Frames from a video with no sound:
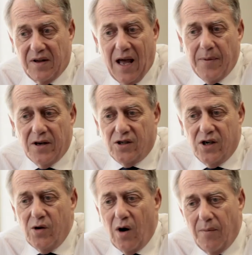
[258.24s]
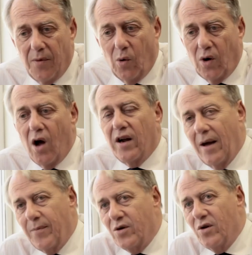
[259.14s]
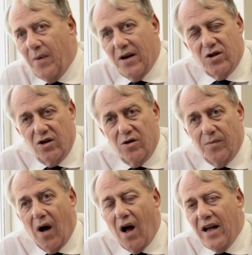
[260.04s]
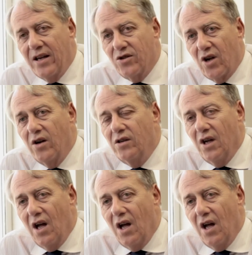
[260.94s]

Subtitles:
Cabin crew, all our cabin crew are based in Dubai, so